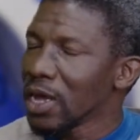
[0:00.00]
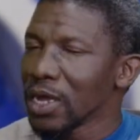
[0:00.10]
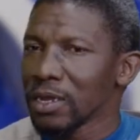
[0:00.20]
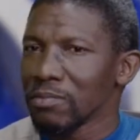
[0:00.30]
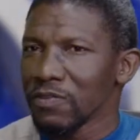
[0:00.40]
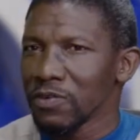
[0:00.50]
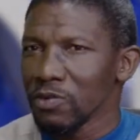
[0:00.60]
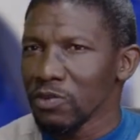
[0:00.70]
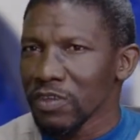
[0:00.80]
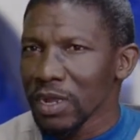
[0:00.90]
And before
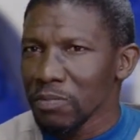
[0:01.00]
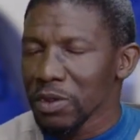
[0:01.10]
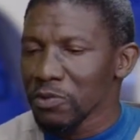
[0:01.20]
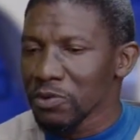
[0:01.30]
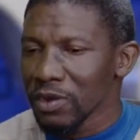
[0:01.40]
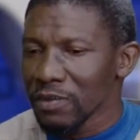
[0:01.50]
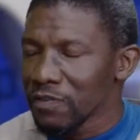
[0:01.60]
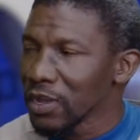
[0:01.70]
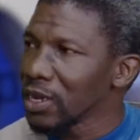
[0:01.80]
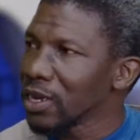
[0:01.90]
you send people to the
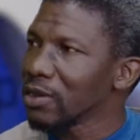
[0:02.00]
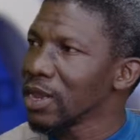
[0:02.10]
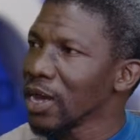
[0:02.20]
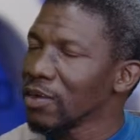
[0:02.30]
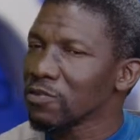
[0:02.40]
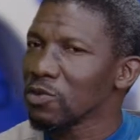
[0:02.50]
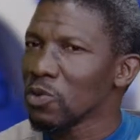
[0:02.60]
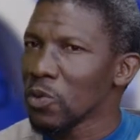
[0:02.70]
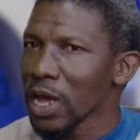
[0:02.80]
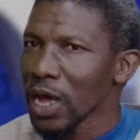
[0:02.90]
field, they have to know
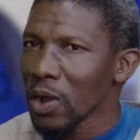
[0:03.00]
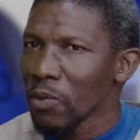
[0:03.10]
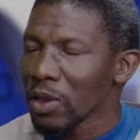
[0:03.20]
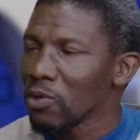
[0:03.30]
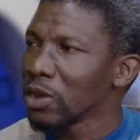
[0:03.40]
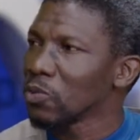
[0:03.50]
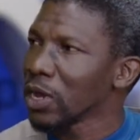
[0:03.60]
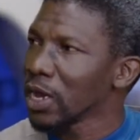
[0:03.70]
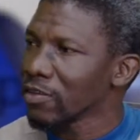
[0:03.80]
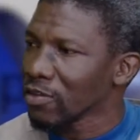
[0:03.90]
where are we going,
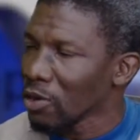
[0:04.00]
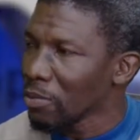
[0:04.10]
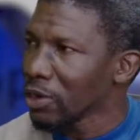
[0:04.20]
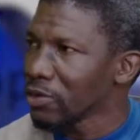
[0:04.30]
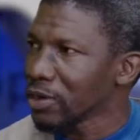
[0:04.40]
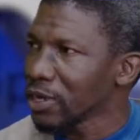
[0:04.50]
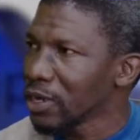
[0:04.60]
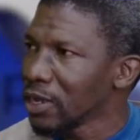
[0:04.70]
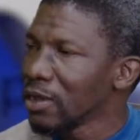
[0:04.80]
where is our boundary.